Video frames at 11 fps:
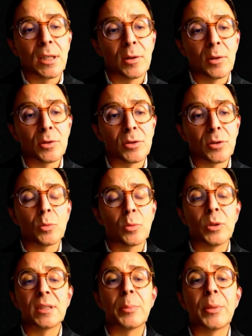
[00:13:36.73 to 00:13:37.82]
Here also, what
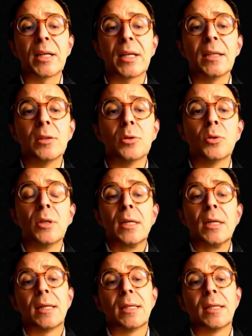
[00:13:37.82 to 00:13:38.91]
we typically do
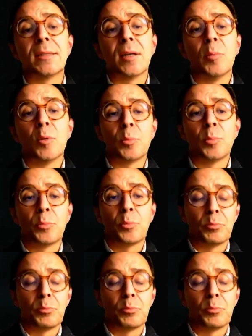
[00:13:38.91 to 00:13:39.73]
is a more